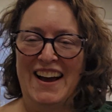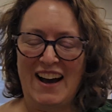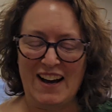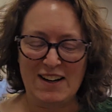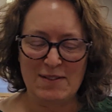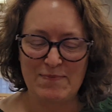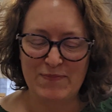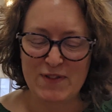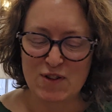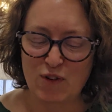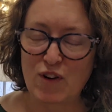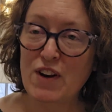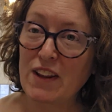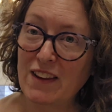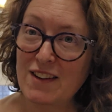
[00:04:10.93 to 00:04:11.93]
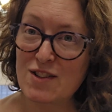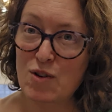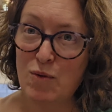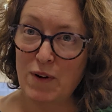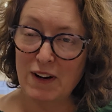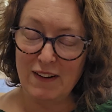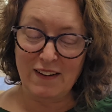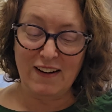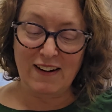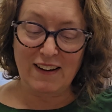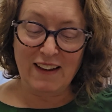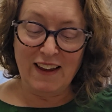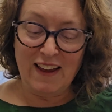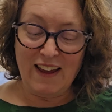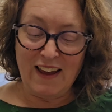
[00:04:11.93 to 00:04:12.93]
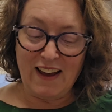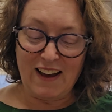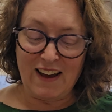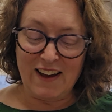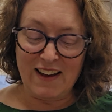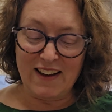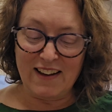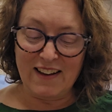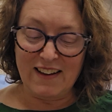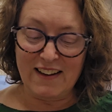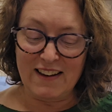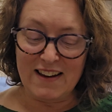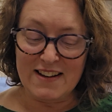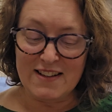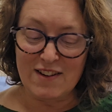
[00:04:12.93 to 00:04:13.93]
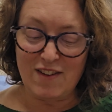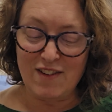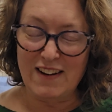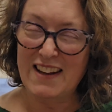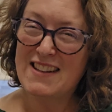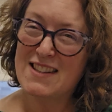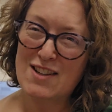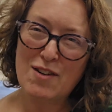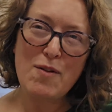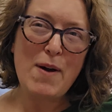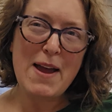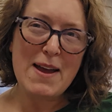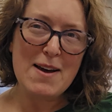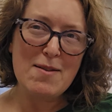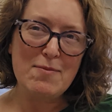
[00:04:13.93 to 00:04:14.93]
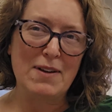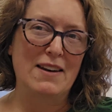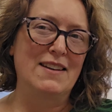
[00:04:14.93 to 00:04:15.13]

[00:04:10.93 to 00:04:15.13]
So Cornelius Queering is on Instagram,